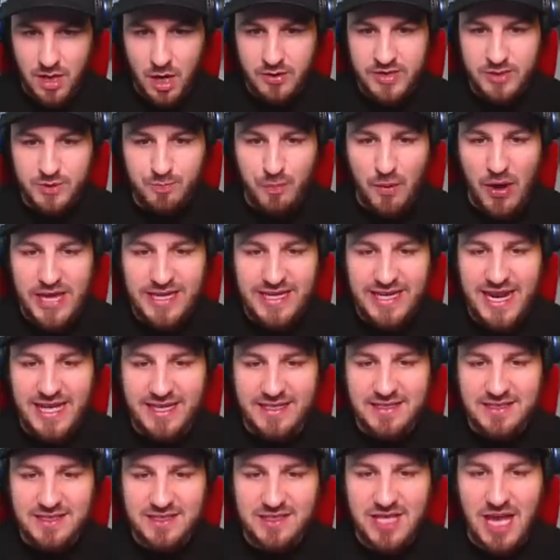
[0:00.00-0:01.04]
No, he's breaking
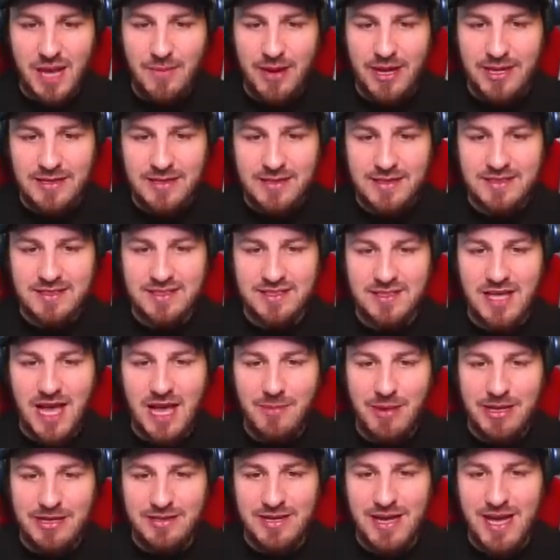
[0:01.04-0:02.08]
it. Stop it.
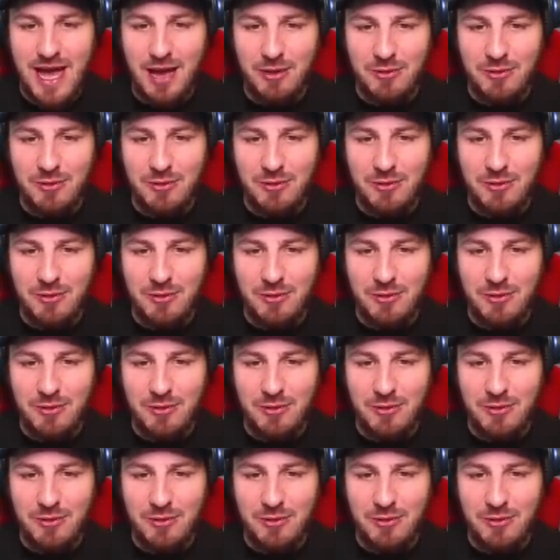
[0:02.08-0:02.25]
Stop it.